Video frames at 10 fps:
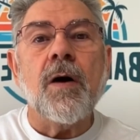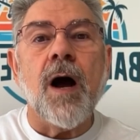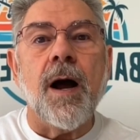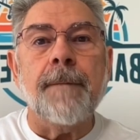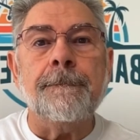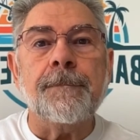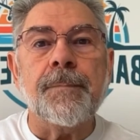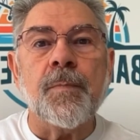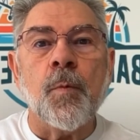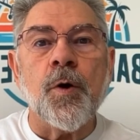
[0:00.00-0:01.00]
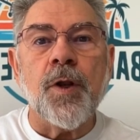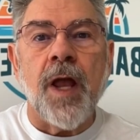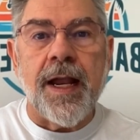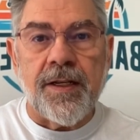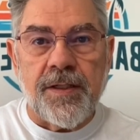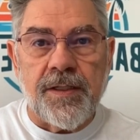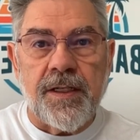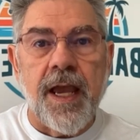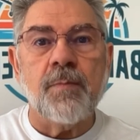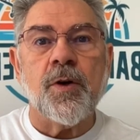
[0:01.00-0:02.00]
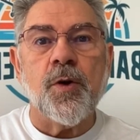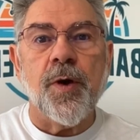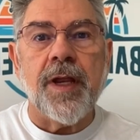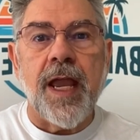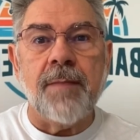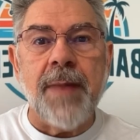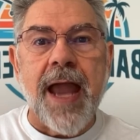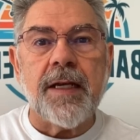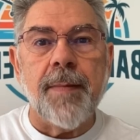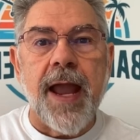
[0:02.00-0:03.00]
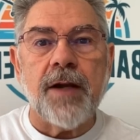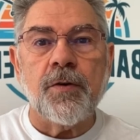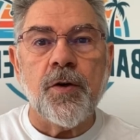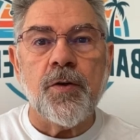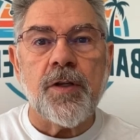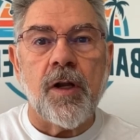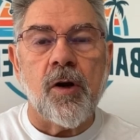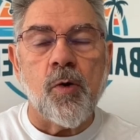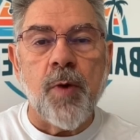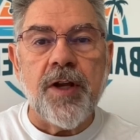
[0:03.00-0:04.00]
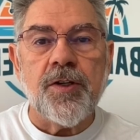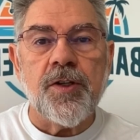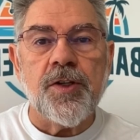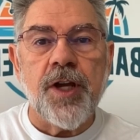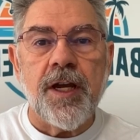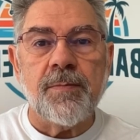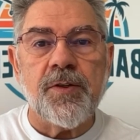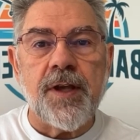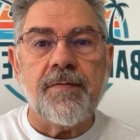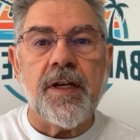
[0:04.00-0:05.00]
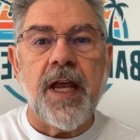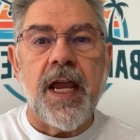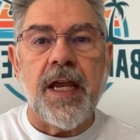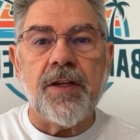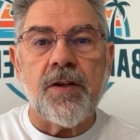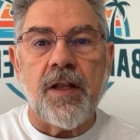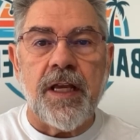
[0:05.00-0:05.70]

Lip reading: Like I said, we're doing a back-to-back cruise on the Norwegian Gem, 7 days on the